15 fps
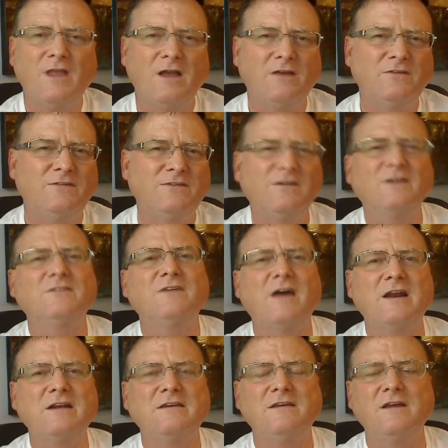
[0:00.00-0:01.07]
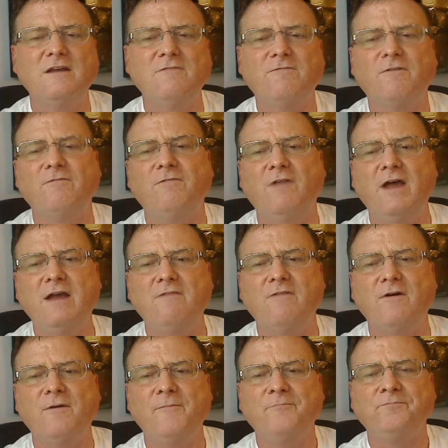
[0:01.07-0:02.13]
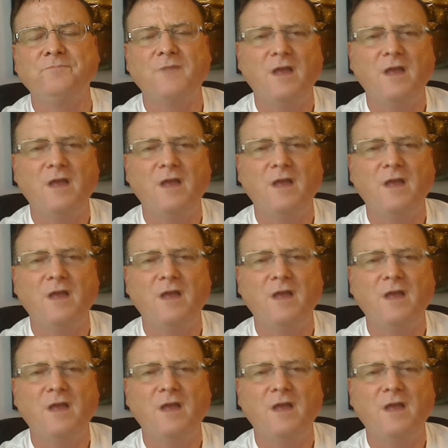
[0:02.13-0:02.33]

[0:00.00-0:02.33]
6 out of 10 for flavor.